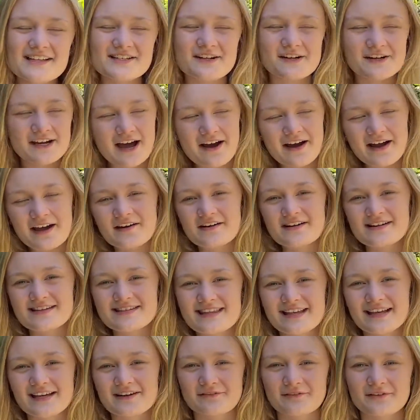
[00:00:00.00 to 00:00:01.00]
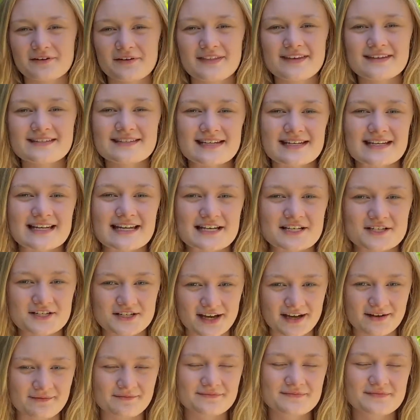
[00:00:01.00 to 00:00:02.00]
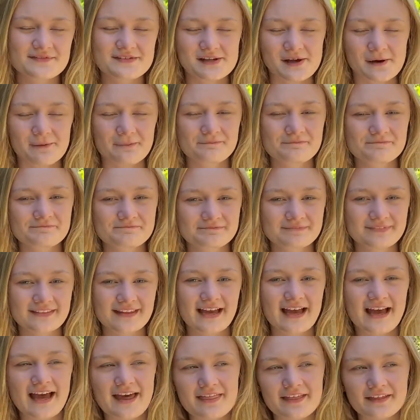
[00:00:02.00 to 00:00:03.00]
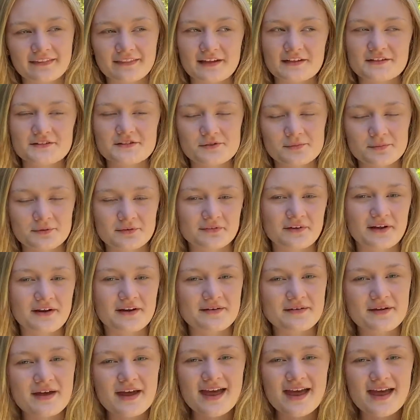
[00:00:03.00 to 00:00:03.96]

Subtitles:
So now I always think of Ruth as a ninja. So I think that's super fun.